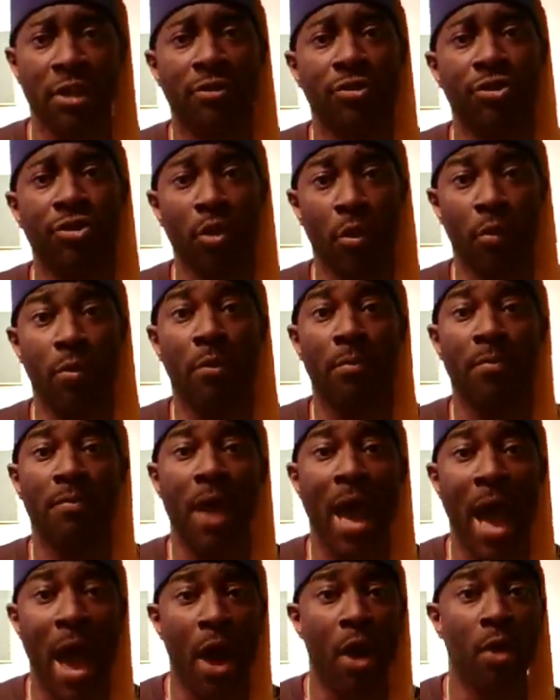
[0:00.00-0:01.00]
to show
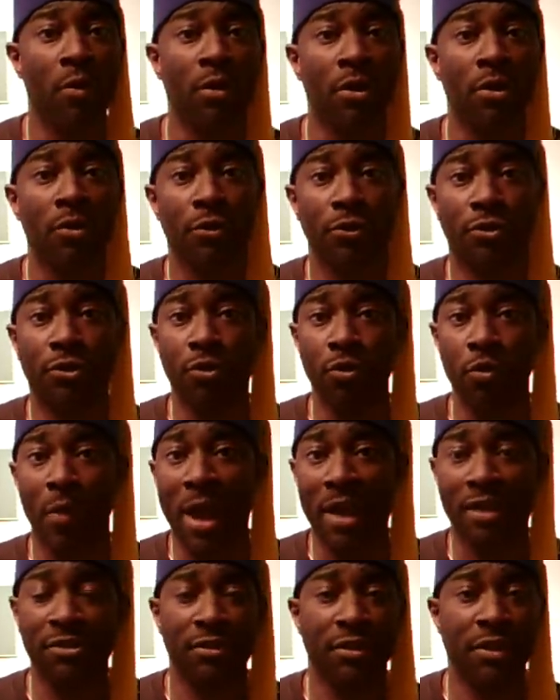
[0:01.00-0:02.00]
how the two
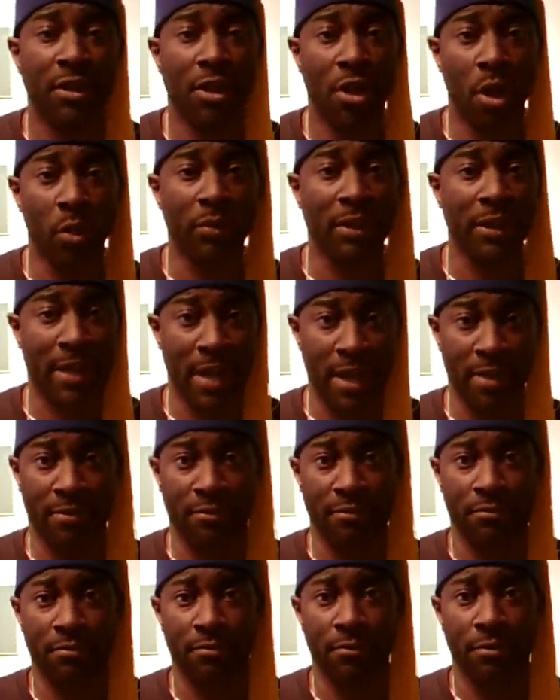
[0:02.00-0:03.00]
actually go together